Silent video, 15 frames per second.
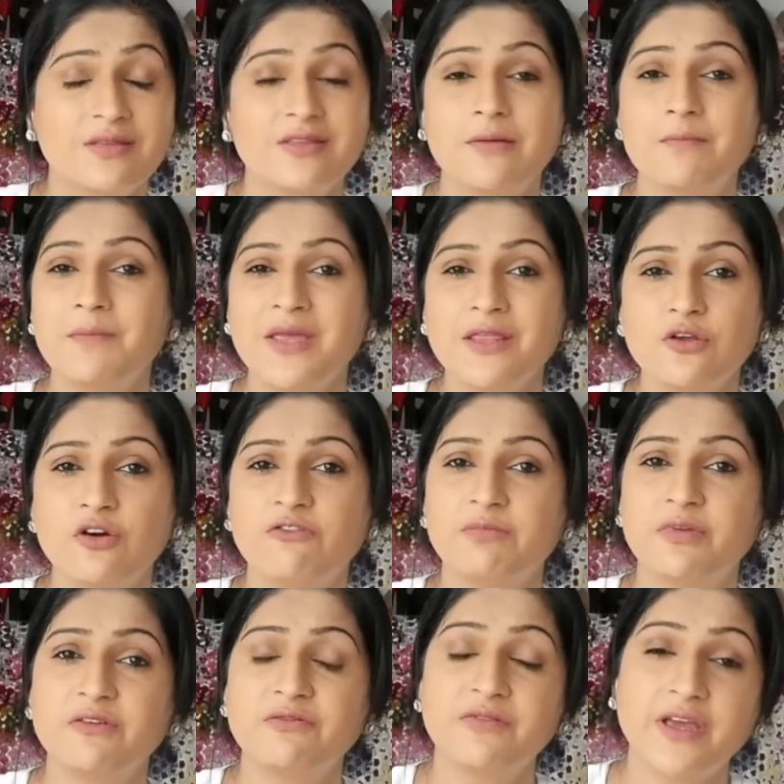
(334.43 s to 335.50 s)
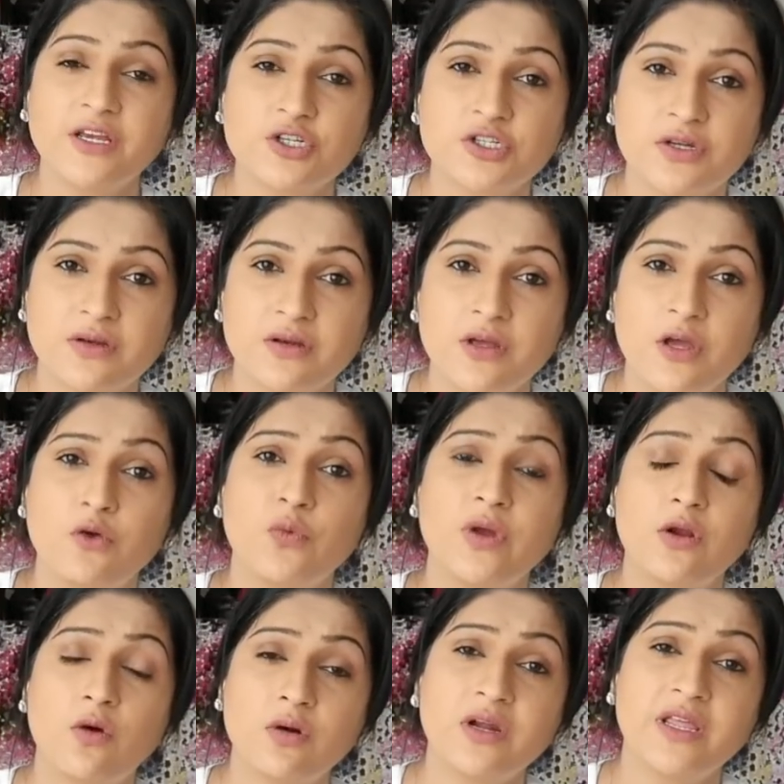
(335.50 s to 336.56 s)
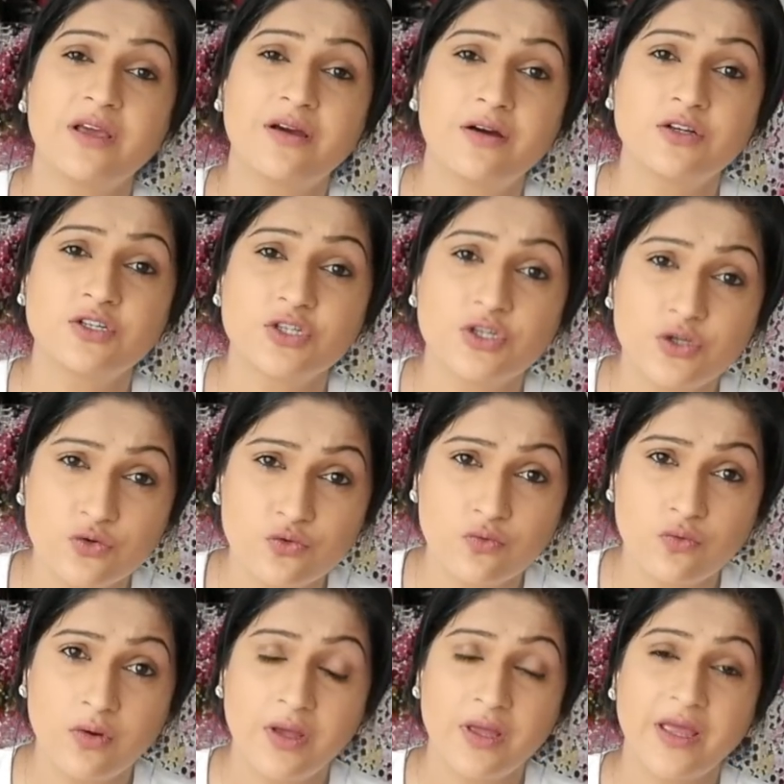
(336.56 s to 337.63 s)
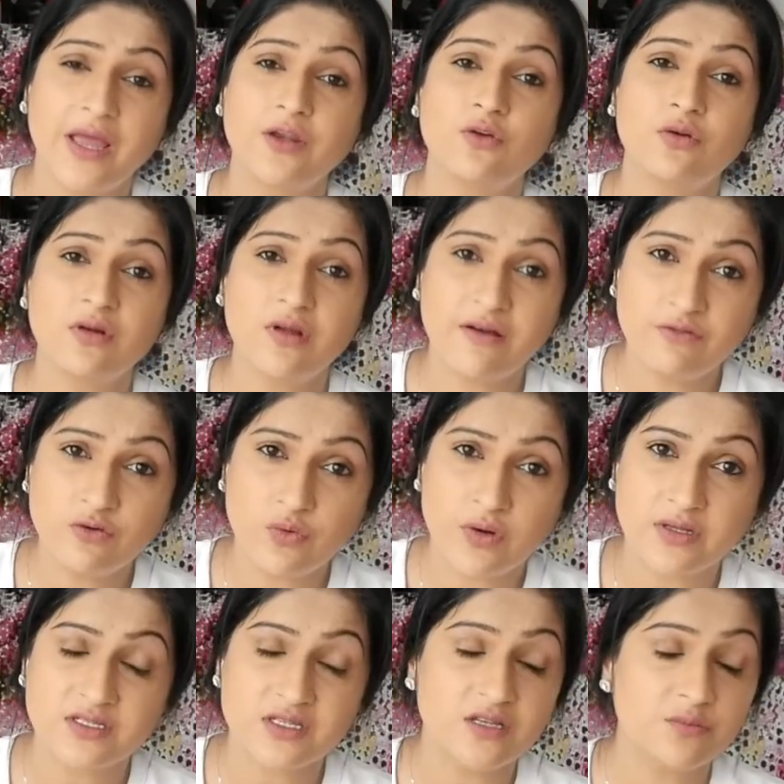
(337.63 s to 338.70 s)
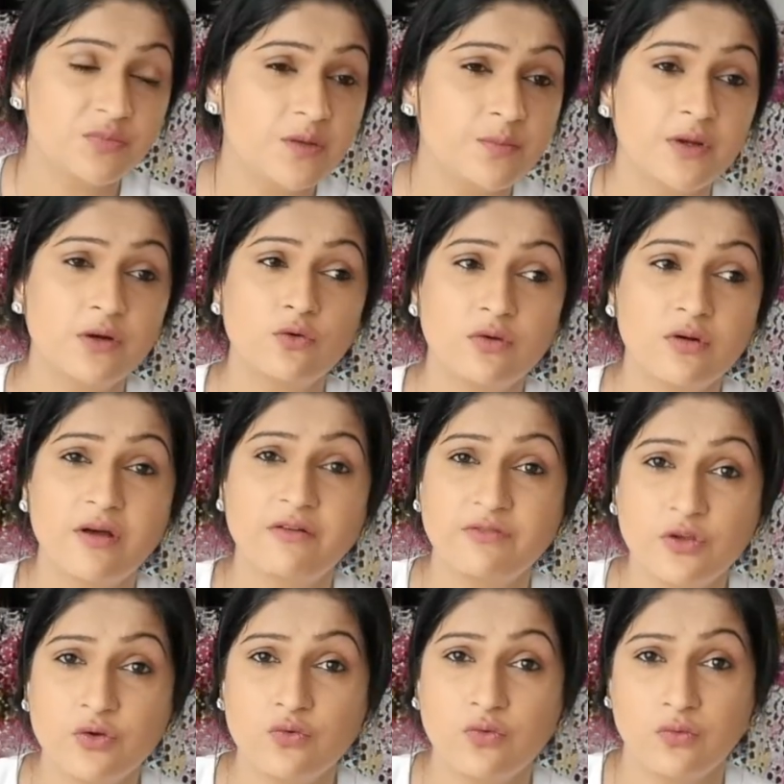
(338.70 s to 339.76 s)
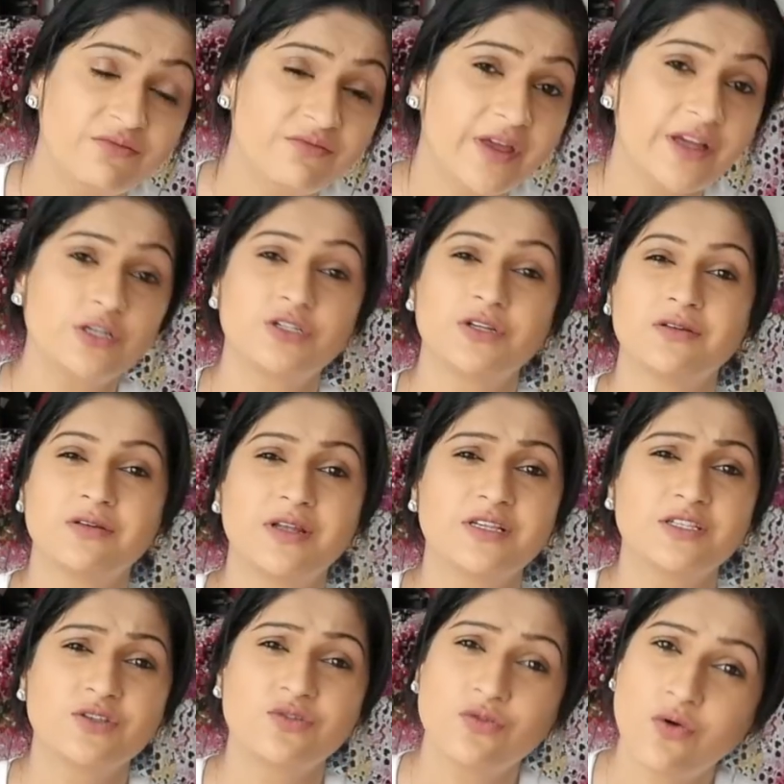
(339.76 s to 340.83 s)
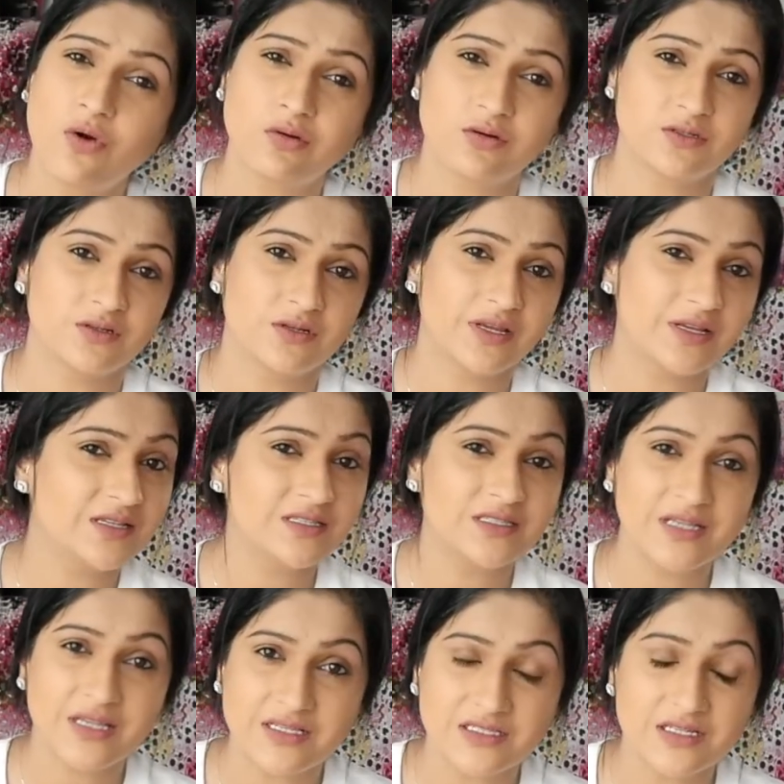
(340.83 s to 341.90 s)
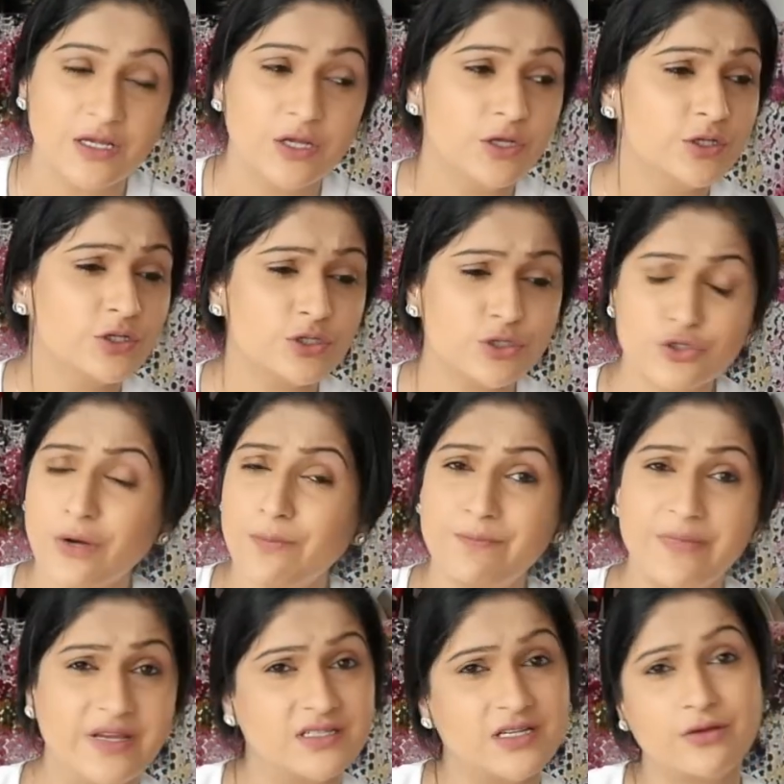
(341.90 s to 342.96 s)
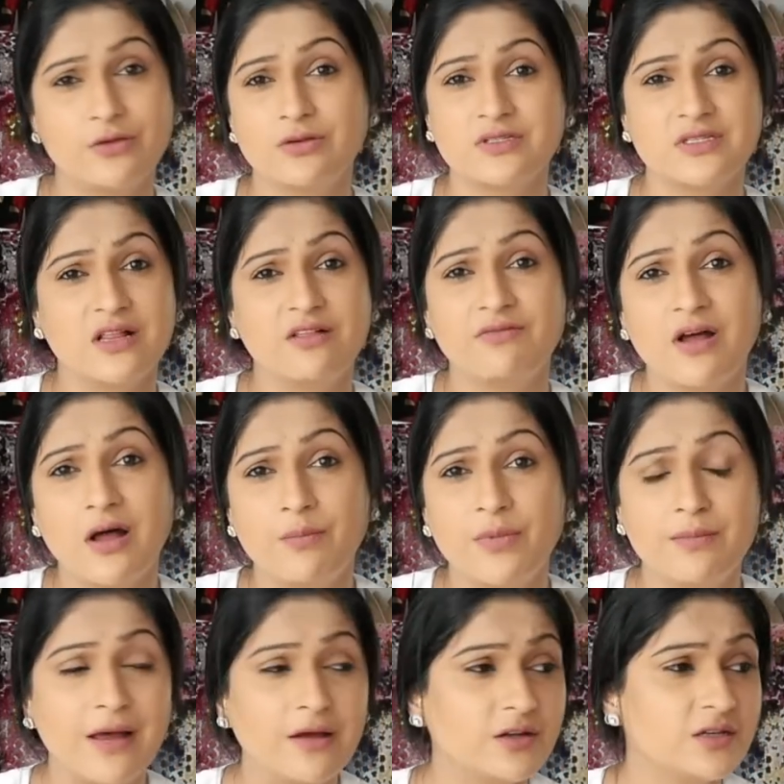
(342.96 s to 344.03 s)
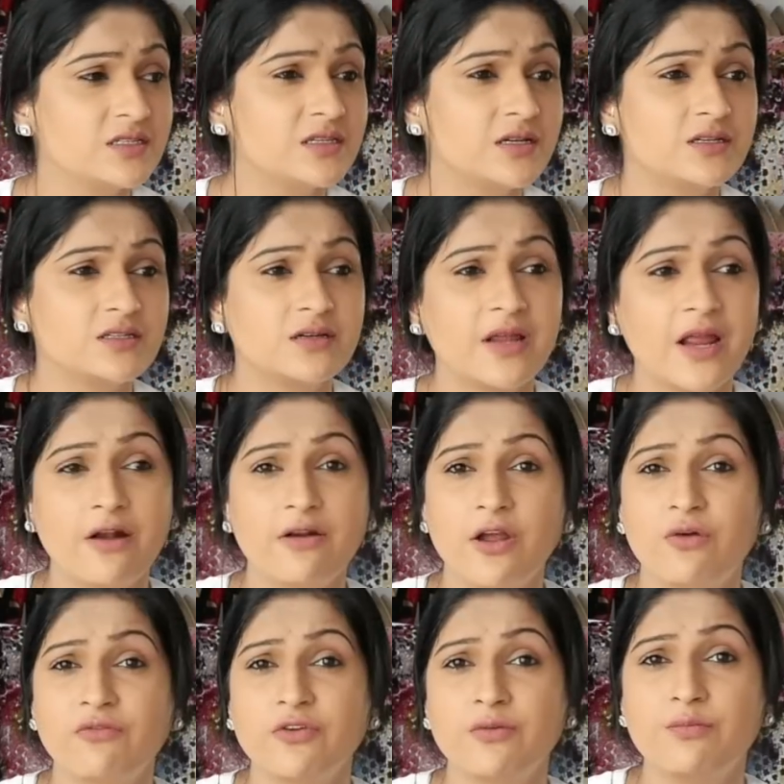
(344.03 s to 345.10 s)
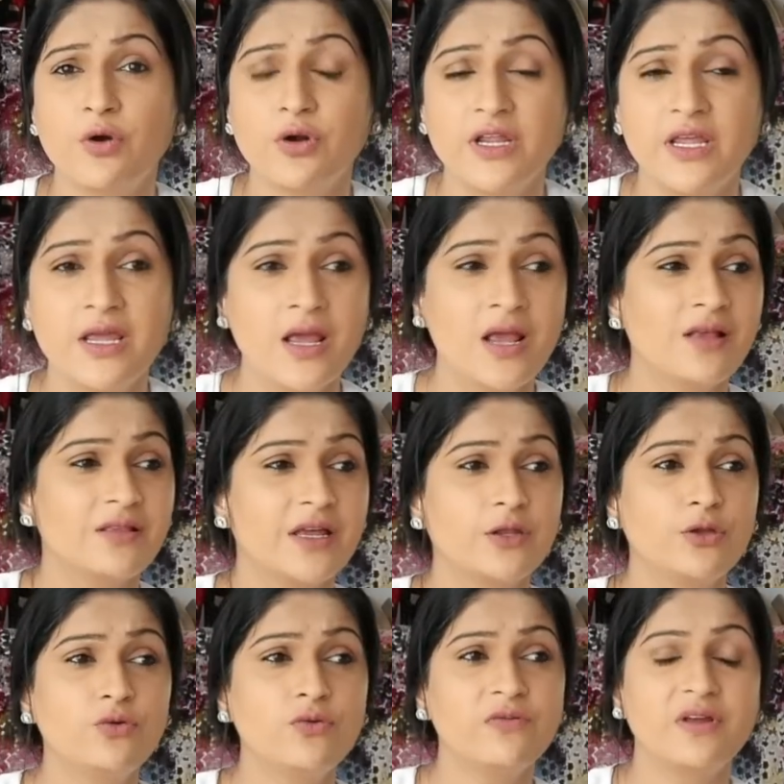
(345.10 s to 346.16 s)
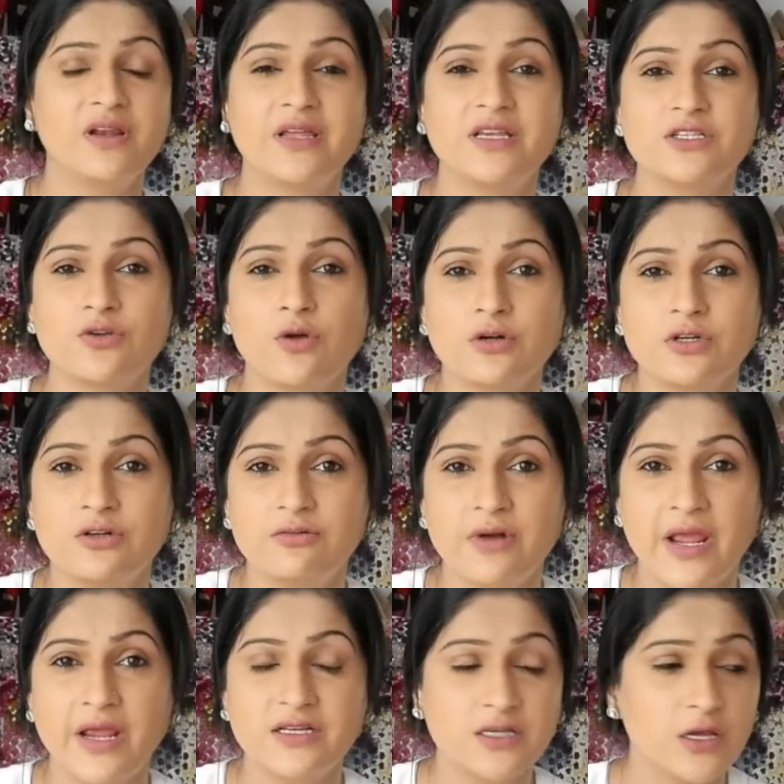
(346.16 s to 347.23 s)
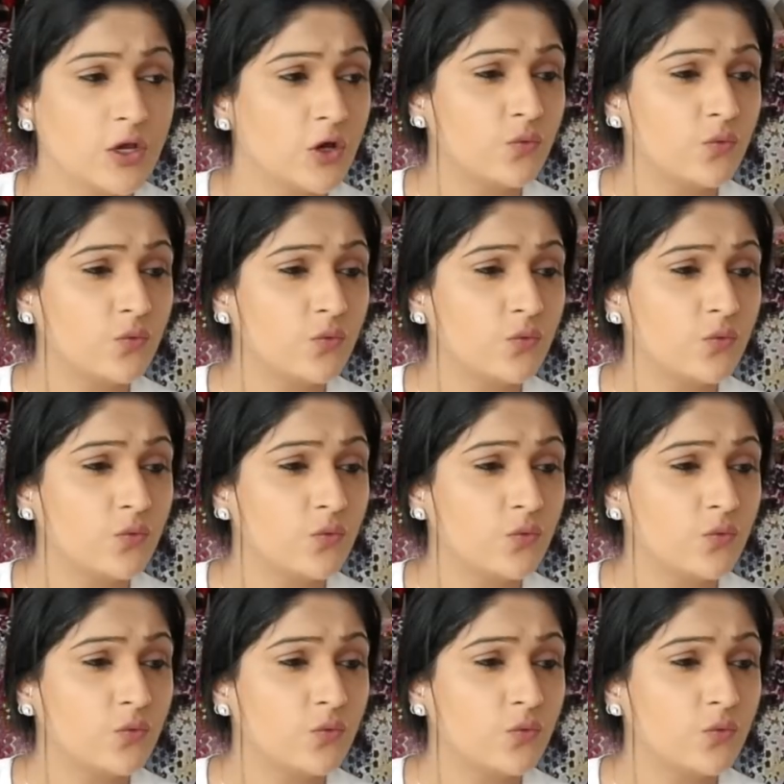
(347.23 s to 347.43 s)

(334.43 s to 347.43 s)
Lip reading: The myth of perfection will only hurt you and your loved ones and the people who love you. Perfection does not exist. Stop beating yourself up about a certain area of your body that you feel is not great.